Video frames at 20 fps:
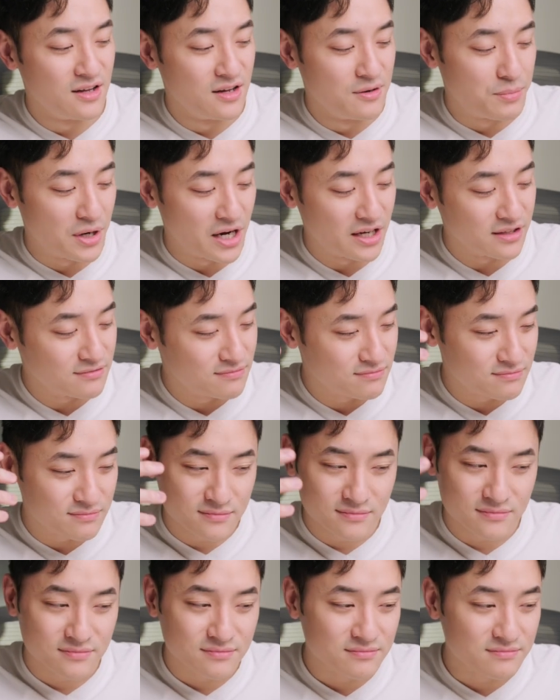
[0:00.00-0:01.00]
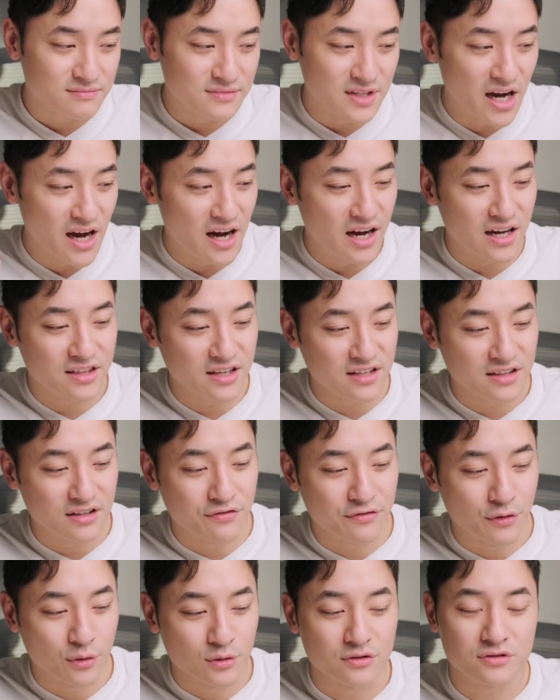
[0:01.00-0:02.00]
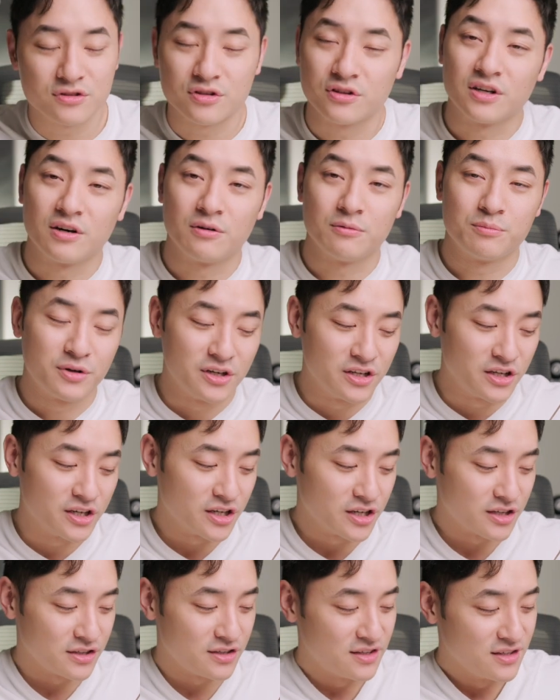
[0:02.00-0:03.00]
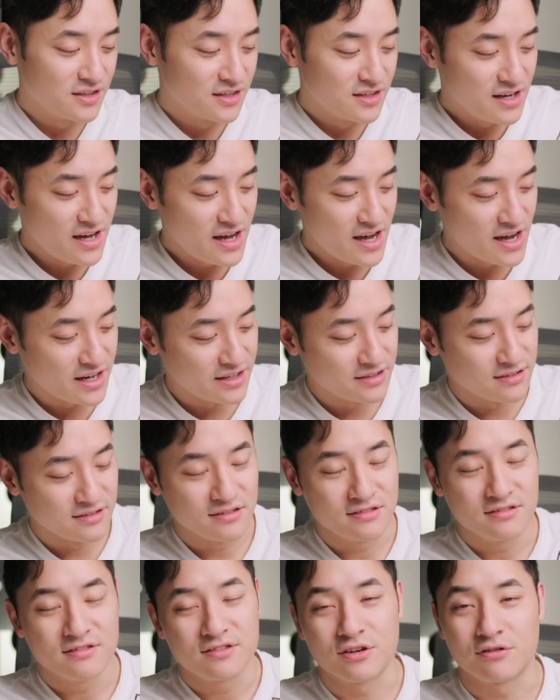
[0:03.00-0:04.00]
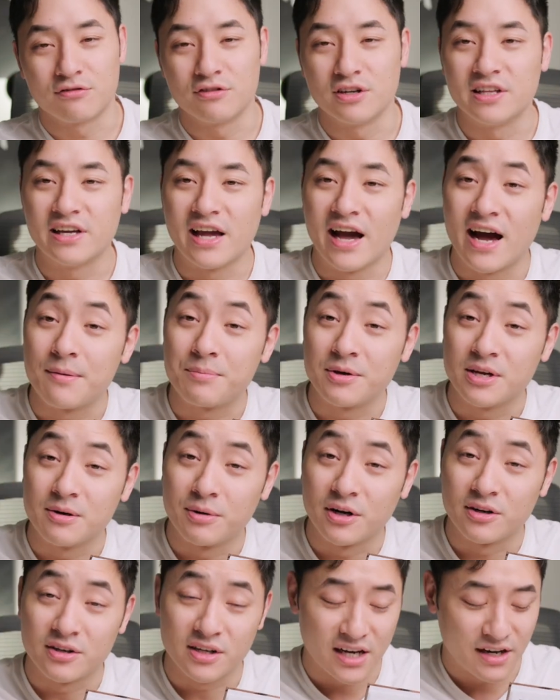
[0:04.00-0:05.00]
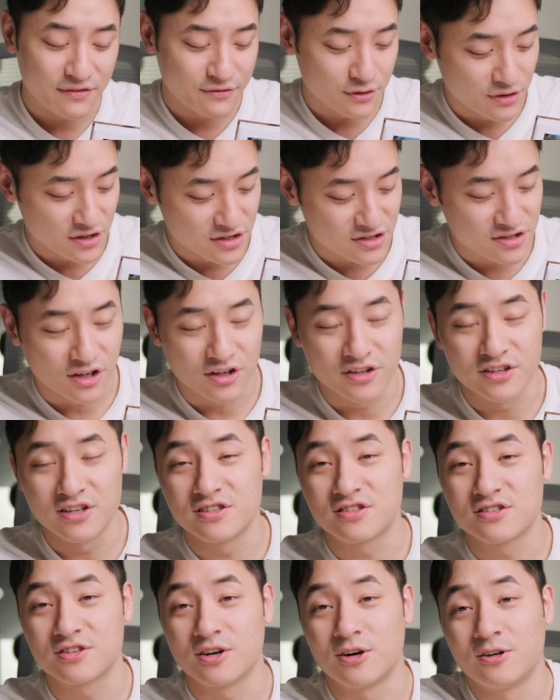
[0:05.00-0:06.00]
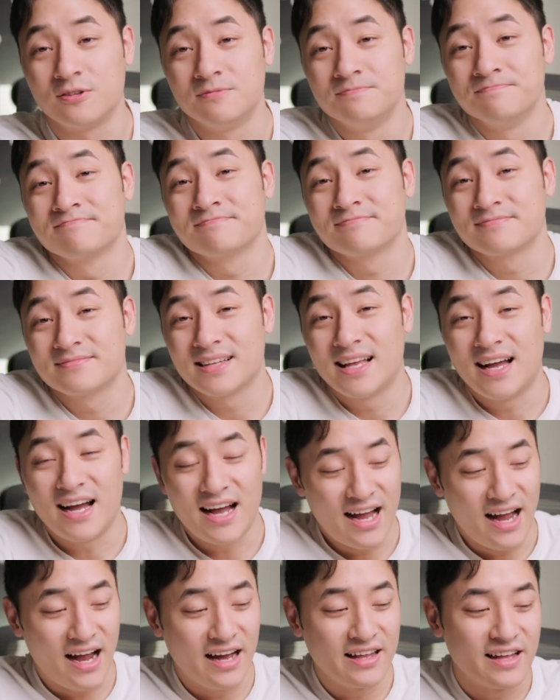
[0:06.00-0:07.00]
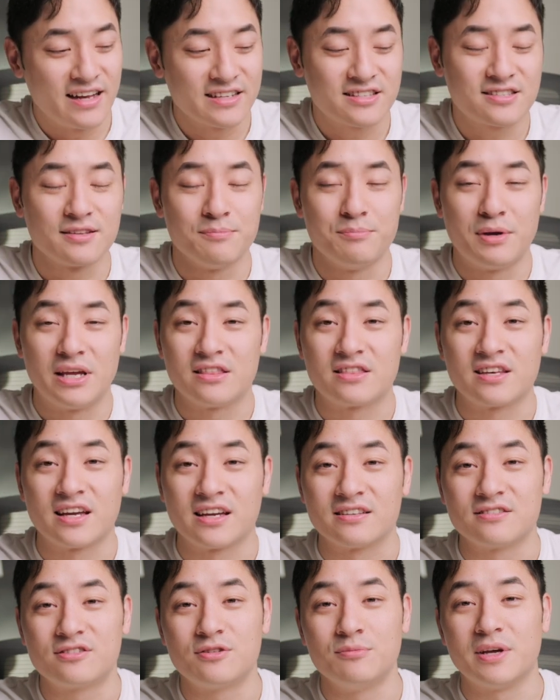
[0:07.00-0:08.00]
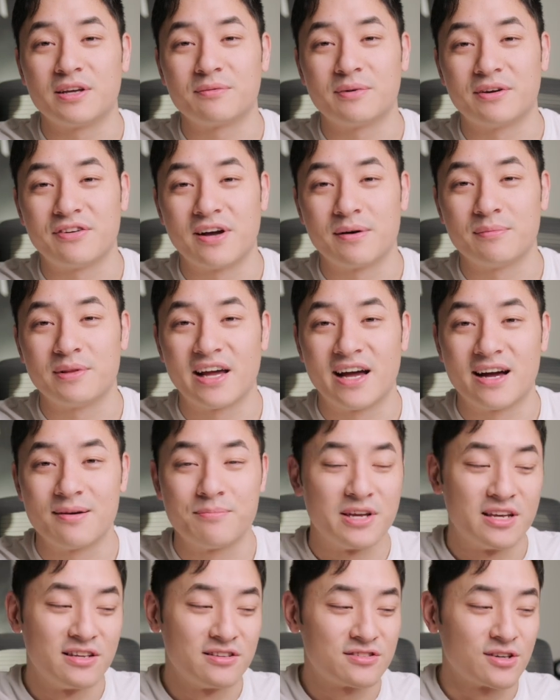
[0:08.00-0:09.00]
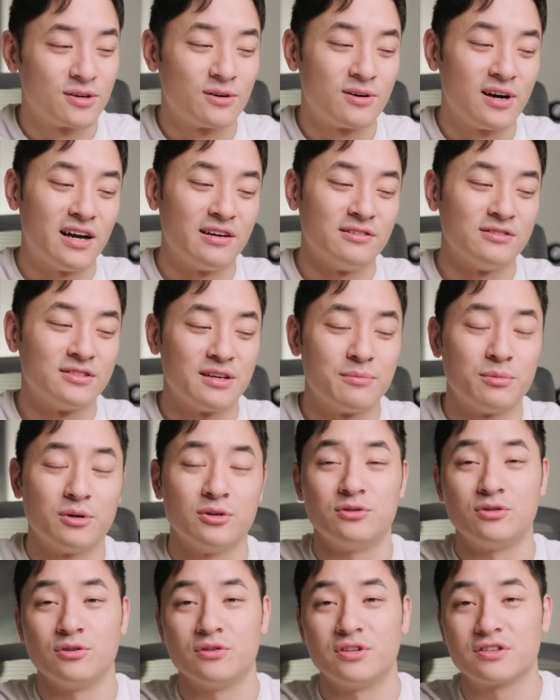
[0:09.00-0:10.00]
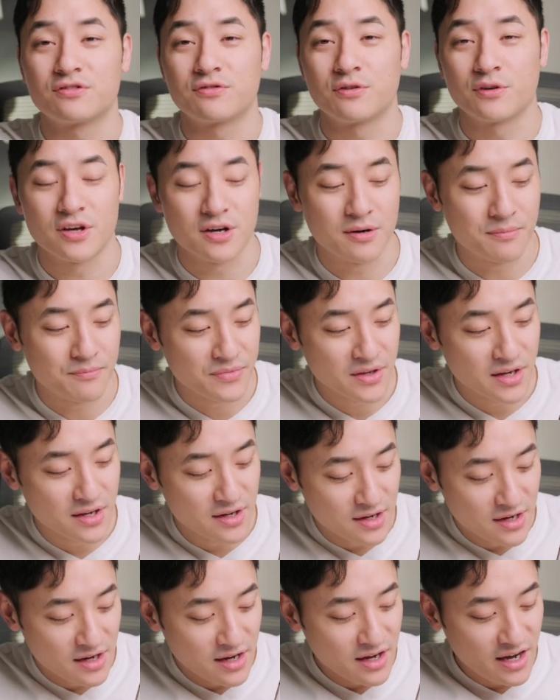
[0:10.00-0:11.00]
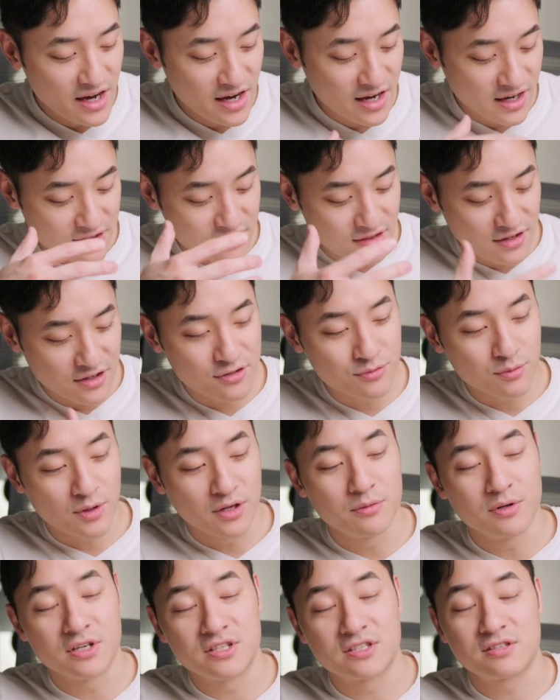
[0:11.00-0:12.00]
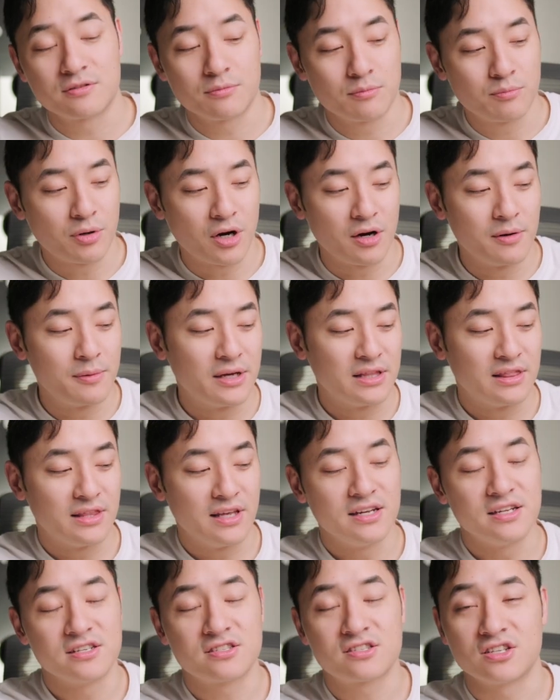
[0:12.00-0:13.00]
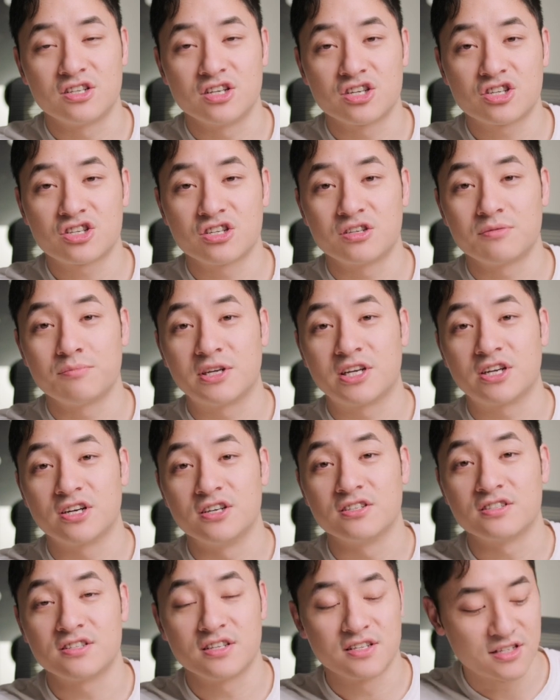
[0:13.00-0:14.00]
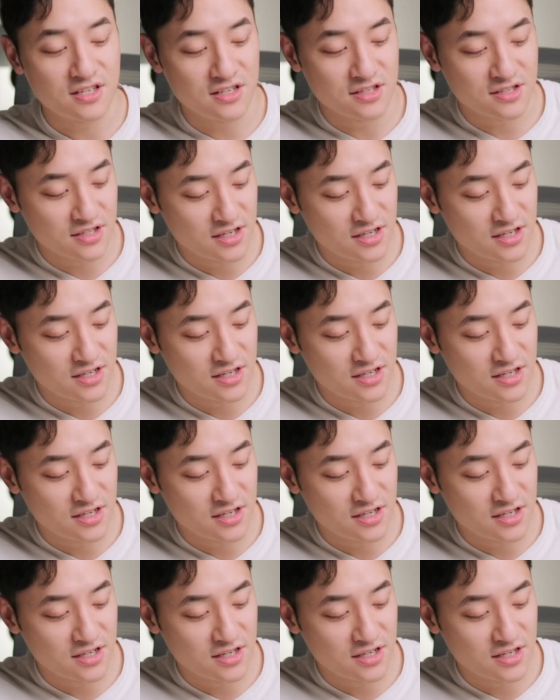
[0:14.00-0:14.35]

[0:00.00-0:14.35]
but yeah, I think the photos turned out pretty good, and they're really happy about it after they saw this. So that's the main thing, to make my family happy, so I was able to do this for them. And this one was probably my latest addition, because this is